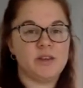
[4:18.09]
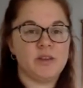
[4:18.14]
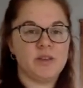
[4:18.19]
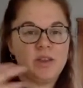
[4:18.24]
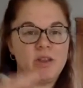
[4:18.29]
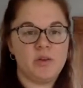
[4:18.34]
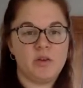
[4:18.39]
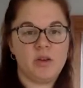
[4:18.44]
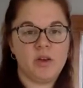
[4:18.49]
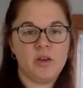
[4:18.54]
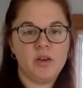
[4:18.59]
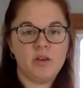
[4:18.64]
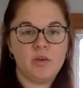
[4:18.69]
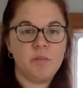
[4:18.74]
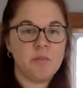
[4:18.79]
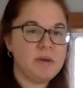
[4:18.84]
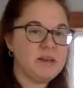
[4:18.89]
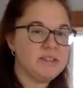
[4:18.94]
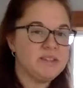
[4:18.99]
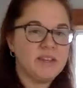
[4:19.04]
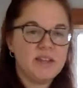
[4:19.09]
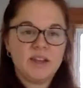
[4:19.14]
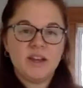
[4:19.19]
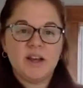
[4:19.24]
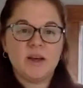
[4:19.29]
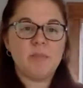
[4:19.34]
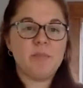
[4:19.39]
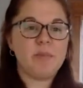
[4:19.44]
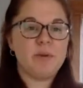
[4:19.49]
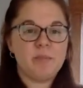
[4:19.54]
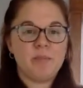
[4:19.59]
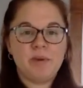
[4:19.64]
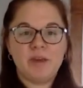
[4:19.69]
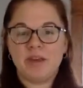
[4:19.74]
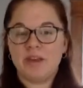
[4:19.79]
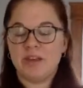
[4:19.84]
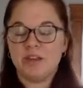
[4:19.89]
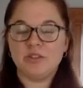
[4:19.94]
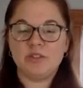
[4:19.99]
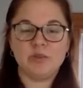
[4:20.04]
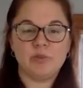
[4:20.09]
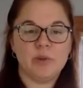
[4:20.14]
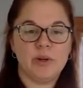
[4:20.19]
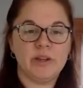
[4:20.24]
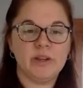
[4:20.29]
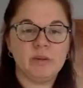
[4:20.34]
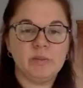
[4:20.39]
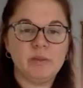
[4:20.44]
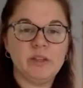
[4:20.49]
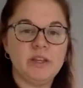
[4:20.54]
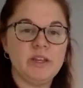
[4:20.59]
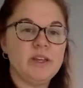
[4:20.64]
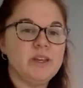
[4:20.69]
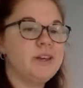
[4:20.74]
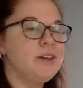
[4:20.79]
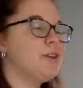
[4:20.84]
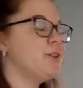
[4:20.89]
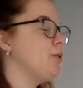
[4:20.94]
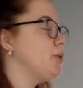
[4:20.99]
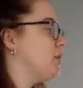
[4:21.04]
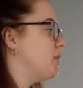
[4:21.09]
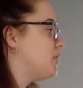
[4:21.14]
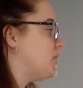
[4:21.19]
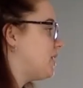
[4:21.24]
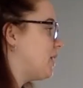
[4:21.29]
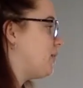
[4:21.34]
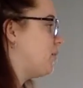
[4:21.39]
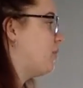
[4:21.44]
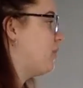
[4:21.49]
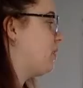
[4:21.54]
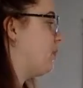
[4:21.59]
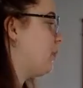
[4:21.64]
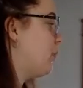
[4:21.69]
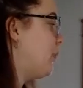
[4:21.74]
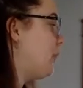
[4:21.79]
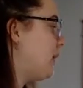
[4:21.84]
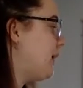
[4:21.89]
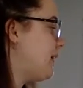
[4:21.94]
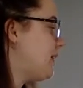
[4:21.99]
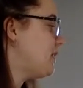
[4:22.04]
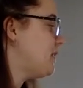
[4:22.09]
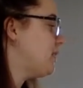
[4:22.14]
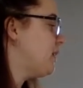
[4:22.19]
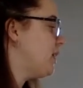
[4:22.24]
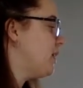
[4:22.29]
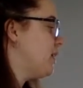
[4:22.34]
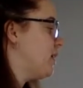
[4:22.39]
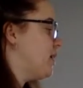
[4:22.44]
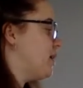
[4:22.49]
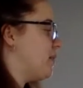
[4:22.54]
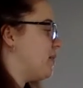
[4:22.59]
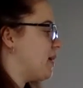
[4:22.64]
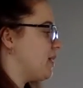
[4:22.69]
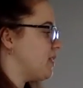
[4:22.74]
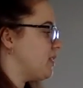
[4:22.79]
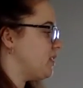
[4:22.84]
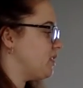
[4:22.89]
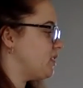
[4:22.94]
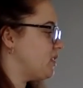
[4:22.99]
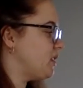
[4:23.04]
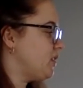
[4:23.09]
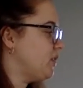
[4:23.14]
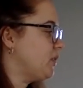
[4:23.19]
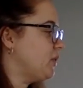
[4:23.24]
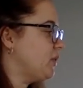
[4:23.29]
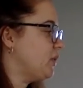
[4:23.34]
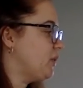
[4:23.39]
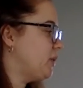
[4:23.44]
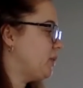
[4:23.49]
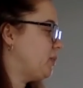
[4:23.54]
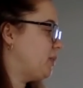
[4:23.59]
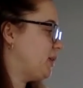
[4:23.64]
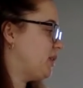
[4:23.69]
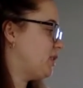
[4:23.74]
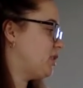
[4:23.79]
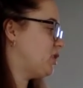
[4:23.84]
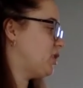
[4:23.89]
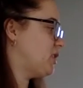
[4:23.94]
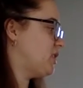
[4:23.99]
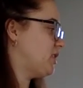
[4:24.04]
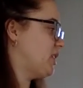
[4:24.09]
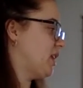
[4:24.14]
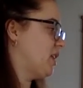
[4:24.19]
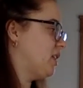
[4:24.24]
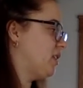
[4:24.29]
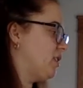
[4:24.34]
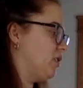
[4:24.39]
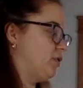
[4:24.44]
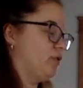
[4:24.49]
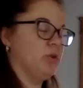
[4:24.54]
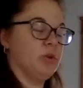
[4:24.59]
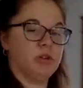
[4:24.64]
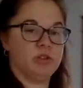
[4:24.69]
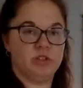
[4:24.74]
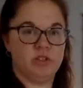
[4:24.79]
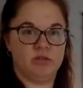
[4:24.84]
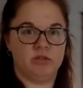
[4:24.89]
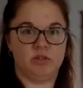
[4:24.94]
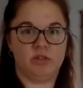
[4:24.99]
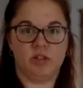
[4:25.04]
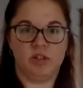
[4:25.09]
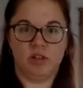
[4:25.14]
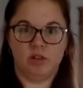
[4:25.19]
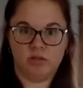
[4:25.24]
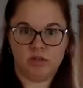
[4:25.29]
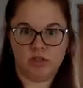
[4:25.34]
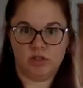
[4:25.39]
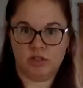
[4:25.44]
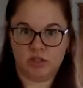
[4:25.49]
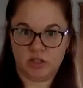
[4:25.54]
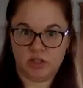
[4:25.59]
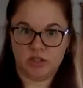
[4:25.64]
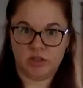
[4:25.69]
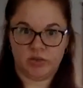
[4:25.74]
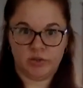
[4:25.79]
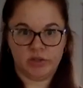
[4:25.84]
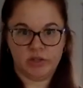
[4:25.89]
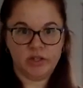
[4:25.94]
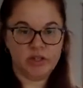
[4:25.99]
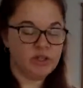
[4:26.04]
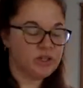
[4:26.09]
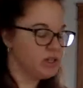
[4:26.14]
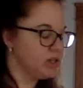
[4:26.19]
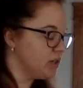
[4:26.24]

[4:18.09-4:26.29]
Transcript: then mixing it up, picking 2 randomly, doing the same with the boys. Method 2 would be to just send the 4 students closest to the door.